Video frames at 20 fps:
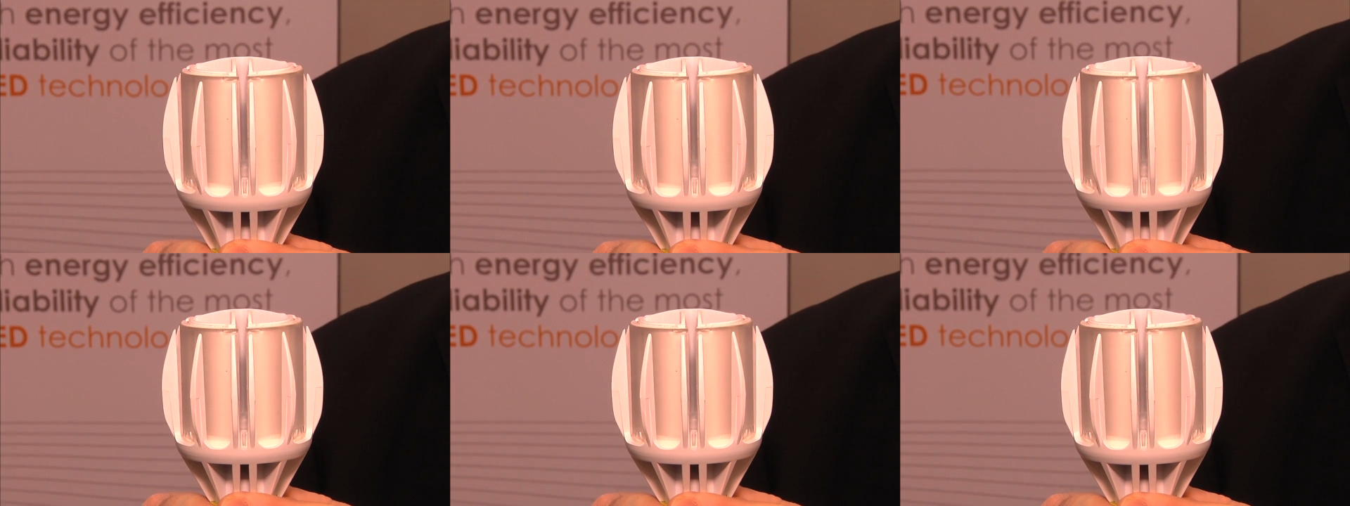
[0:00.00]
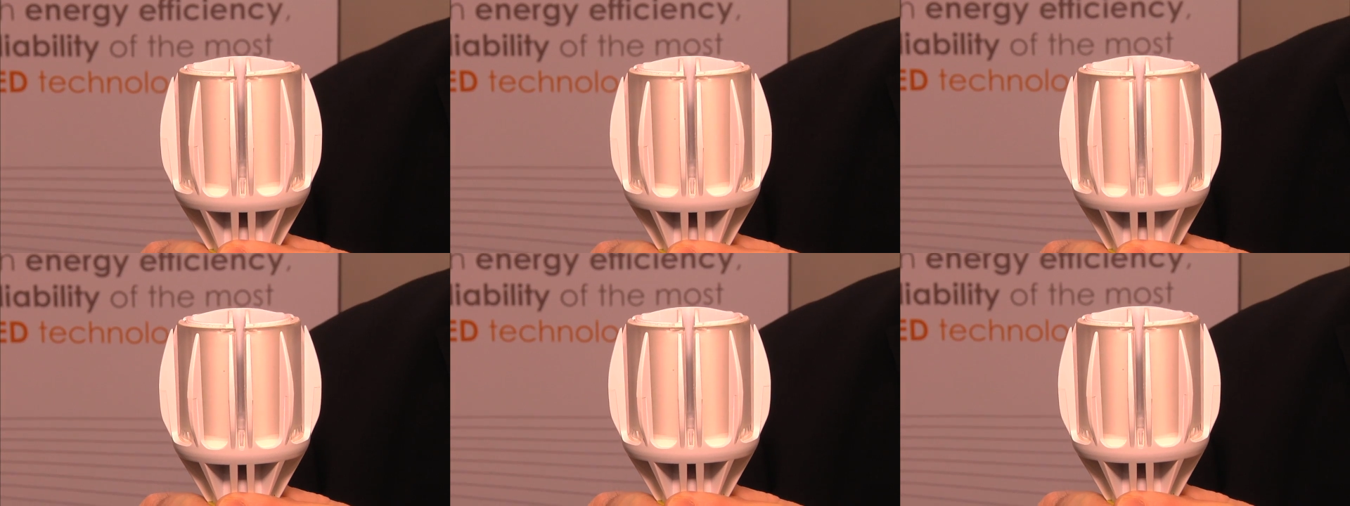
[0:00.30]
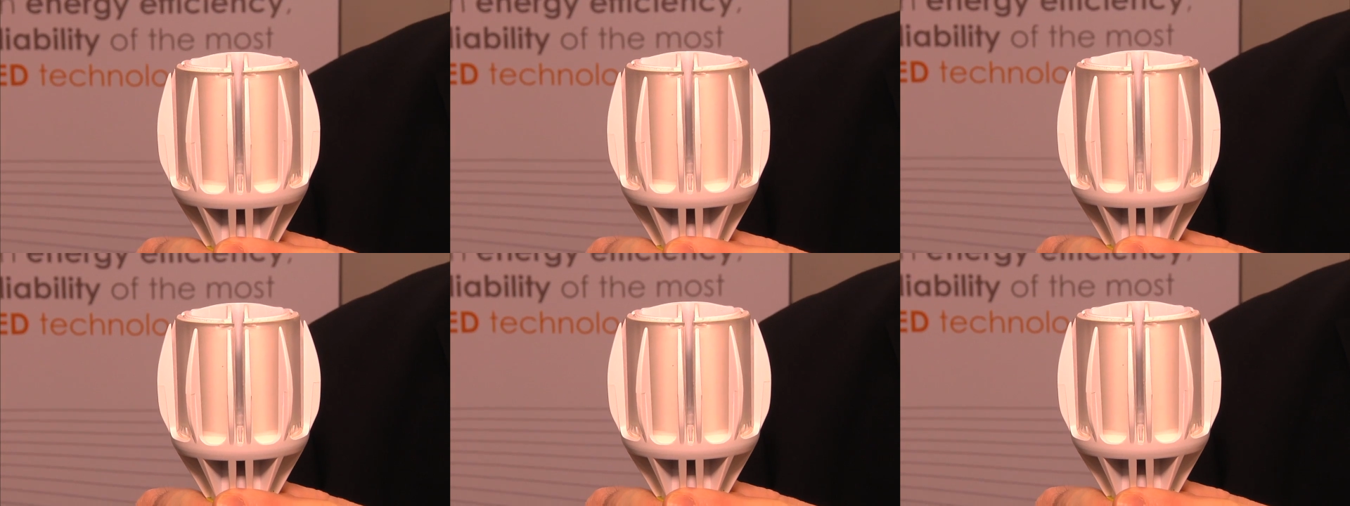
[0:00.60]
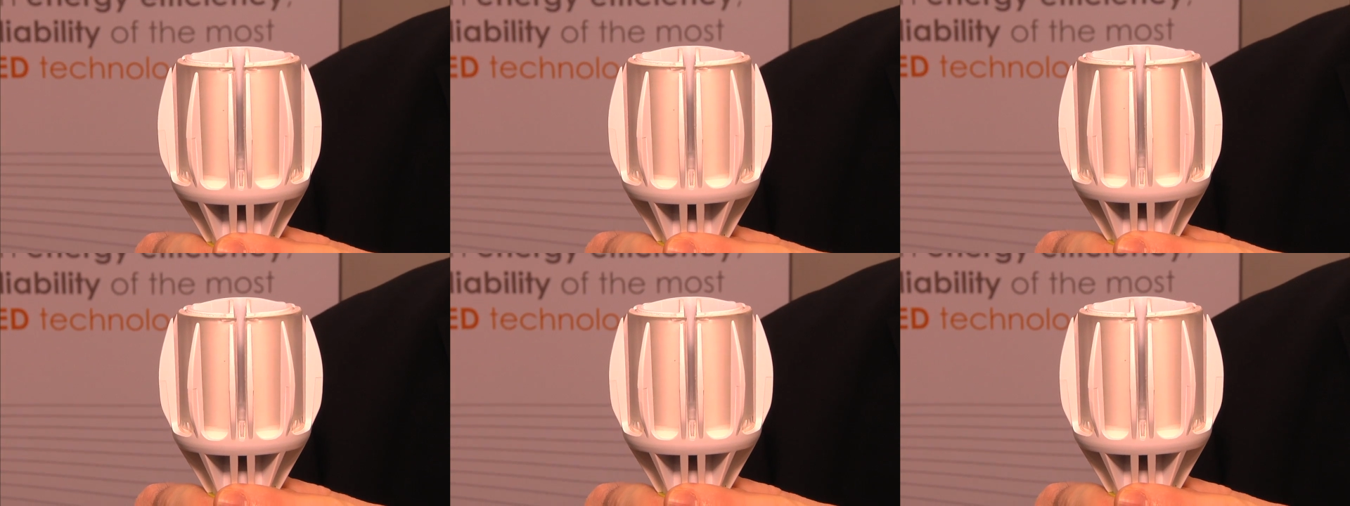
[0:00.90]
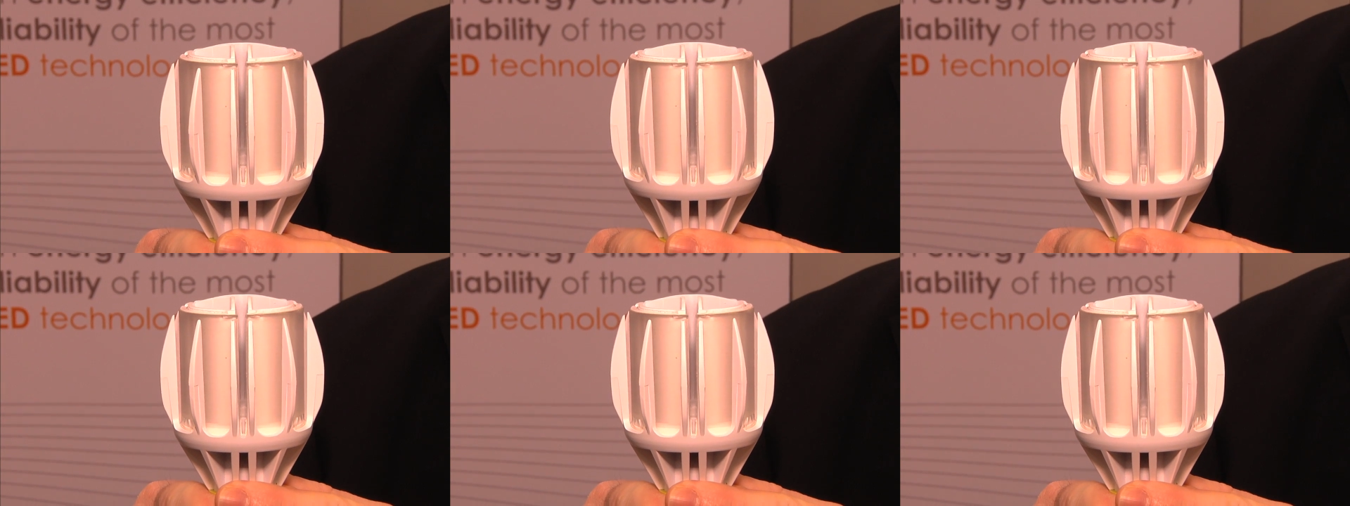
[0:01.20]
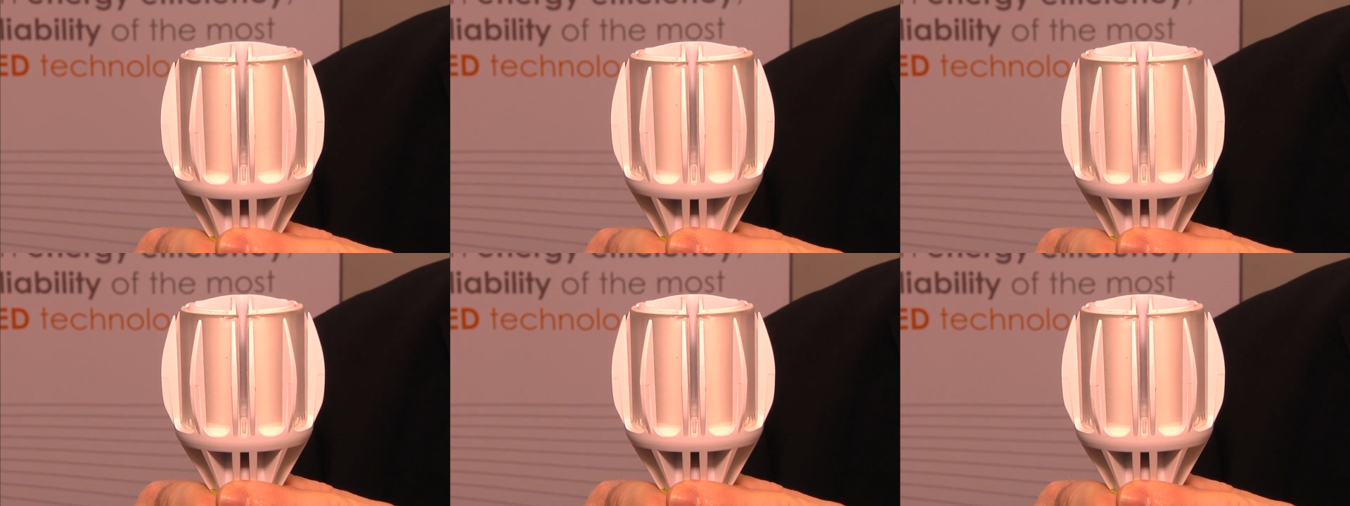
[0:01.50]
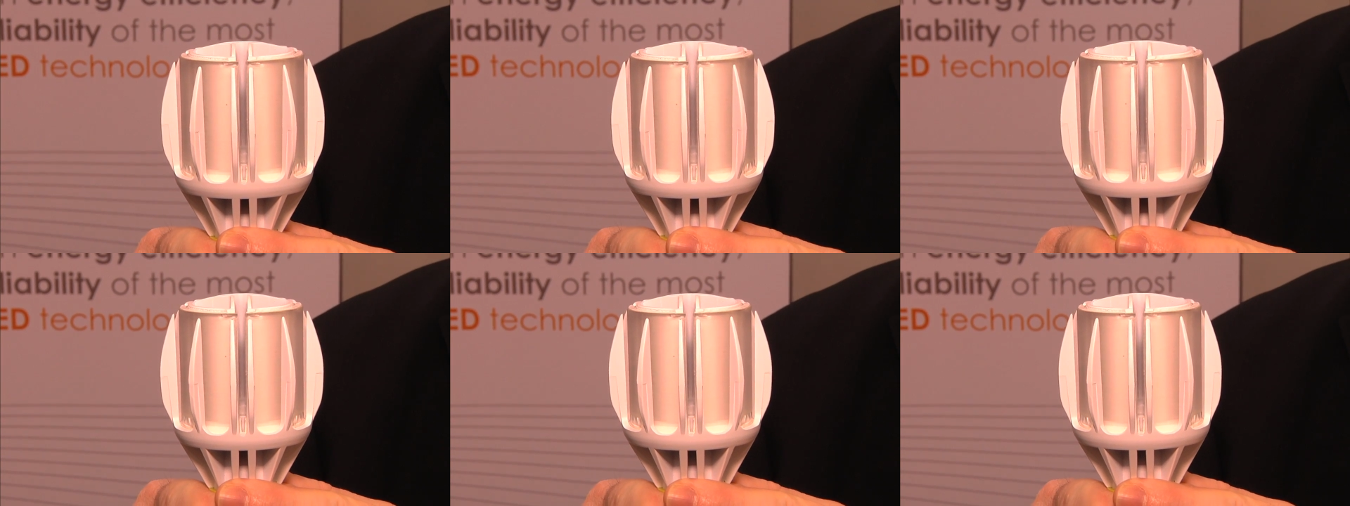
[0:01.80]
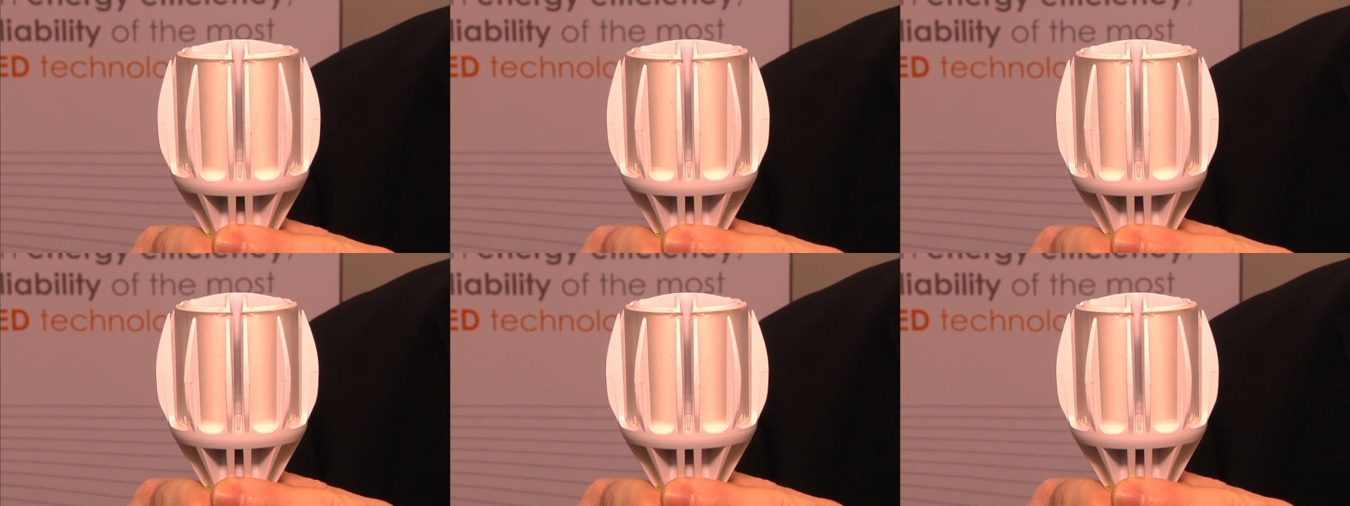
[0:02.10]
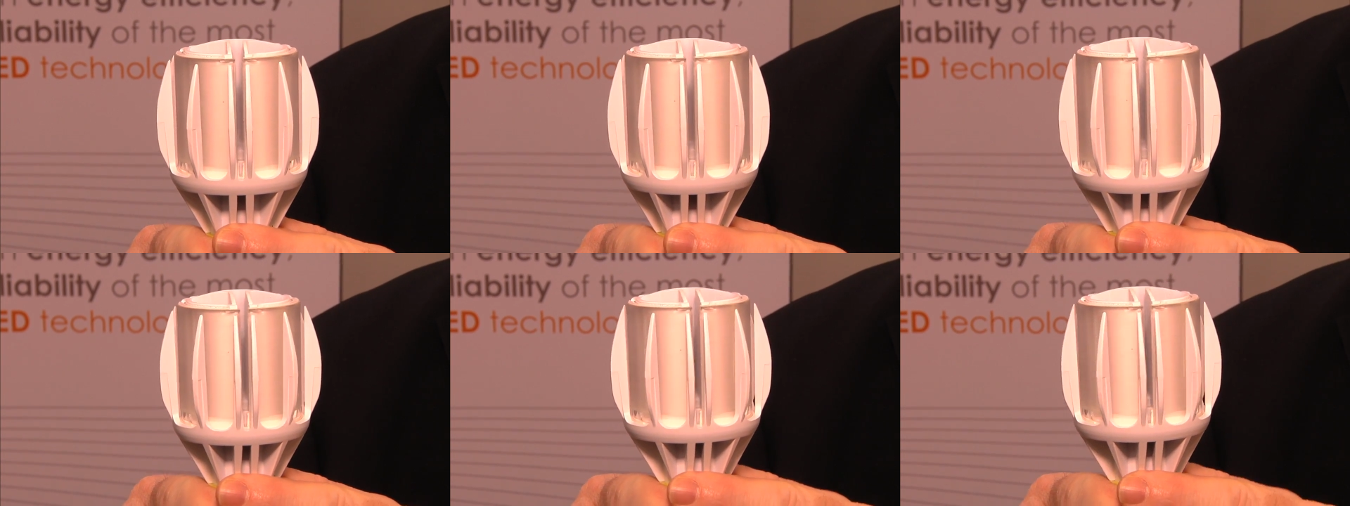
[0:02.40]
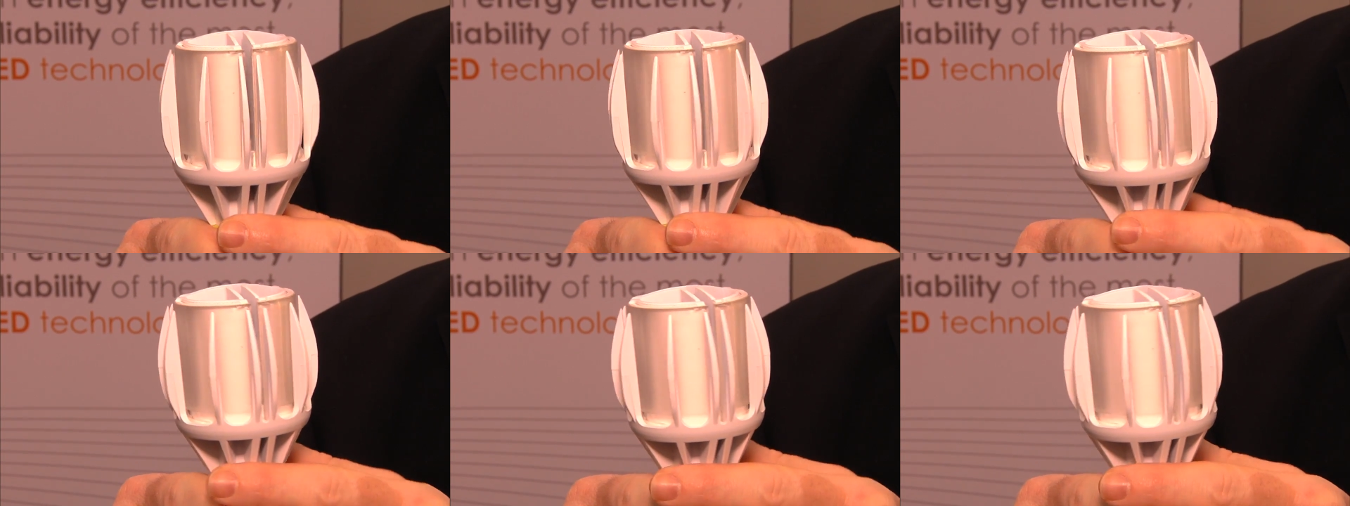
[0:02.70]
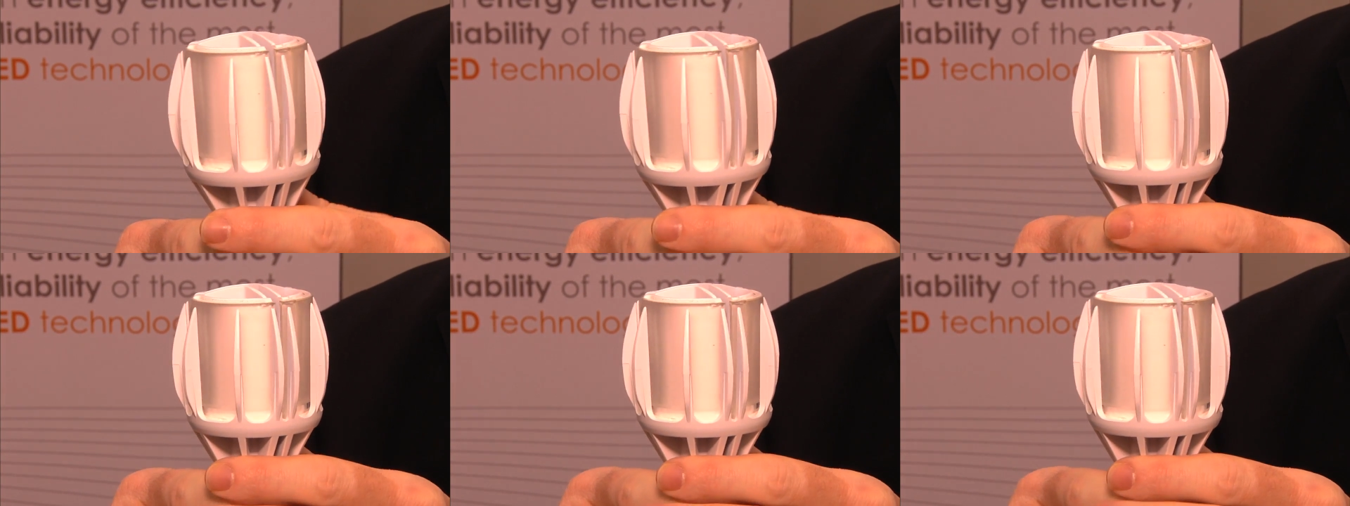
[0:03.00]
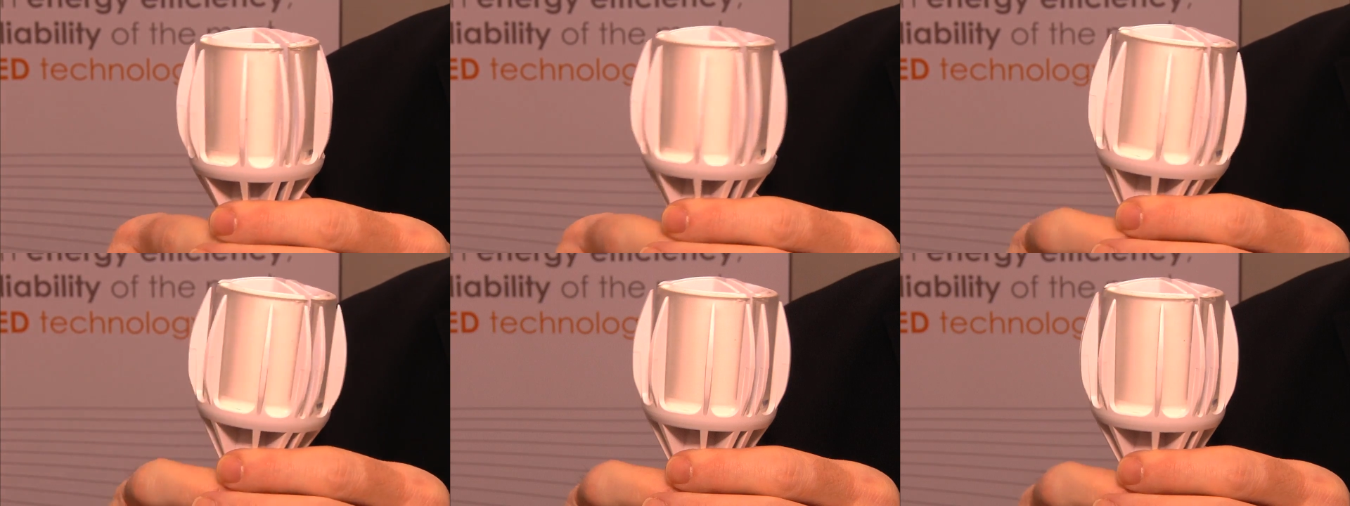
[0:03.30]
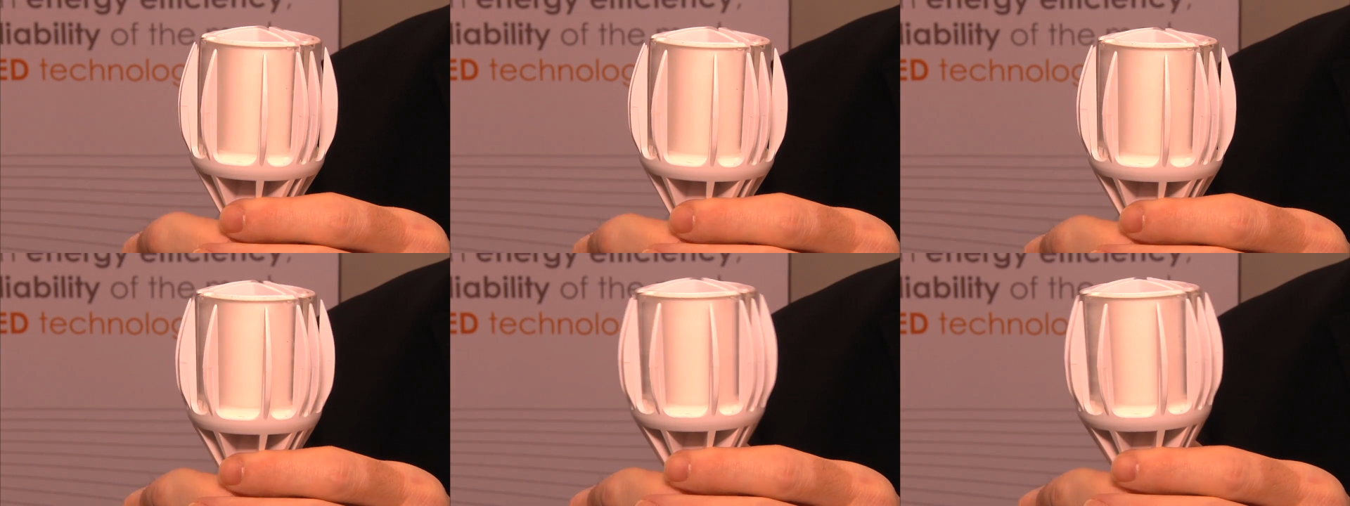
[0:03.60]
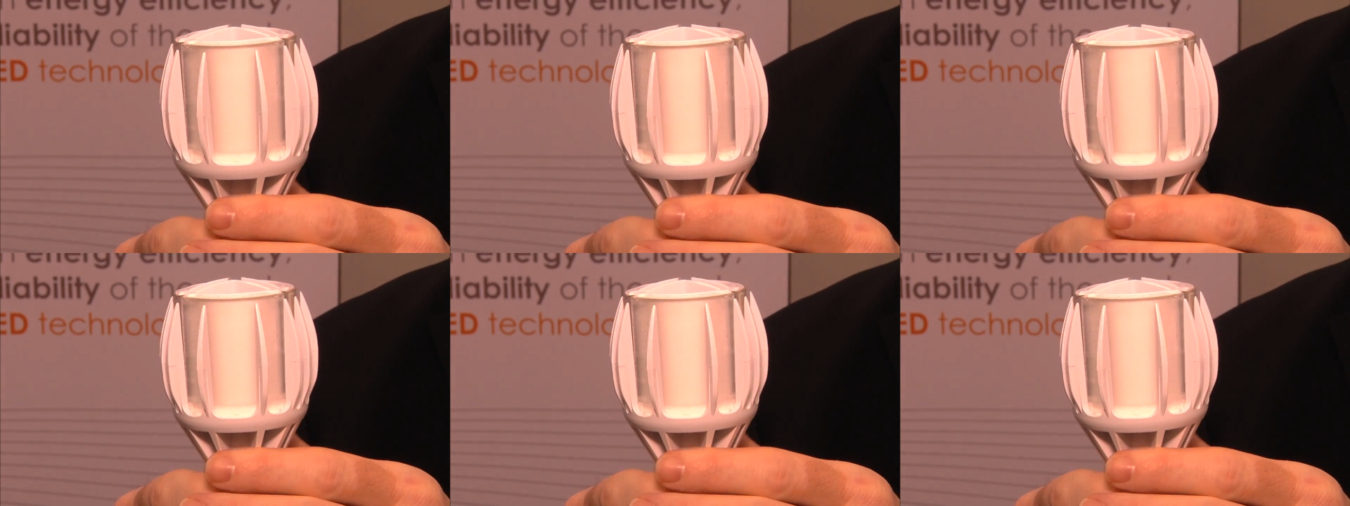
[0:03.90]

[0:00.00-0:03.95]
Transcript: [unreadable: no face in view]